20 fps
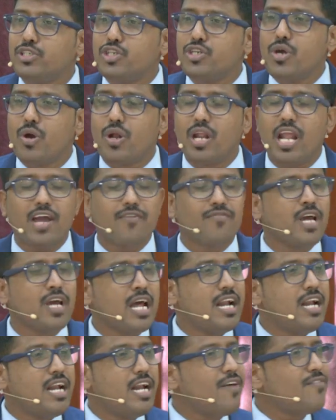in your life.
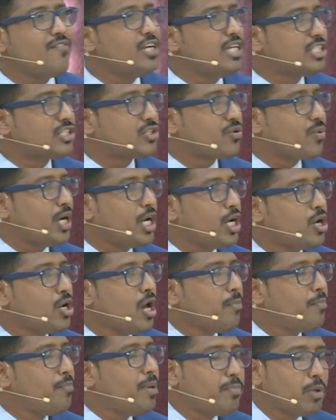Never discredit
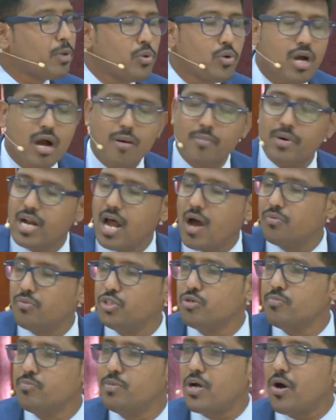people who come around
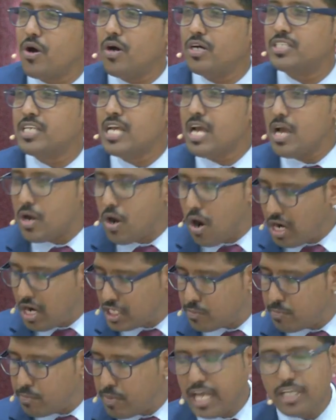you, because God
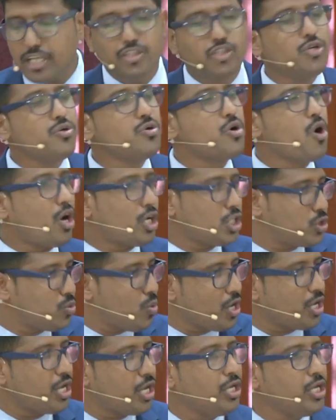has placed you, God is
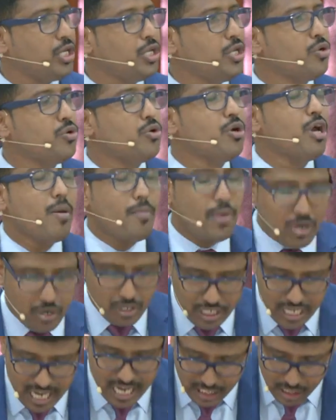working in you,
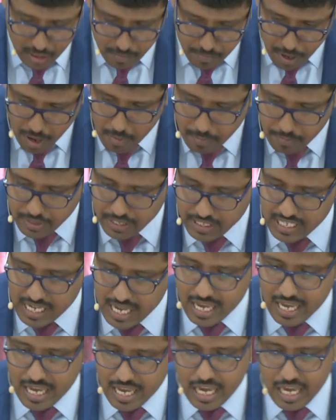because He has a purpose
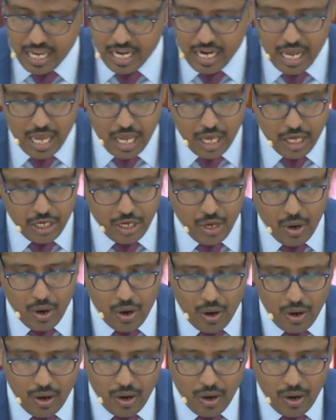in your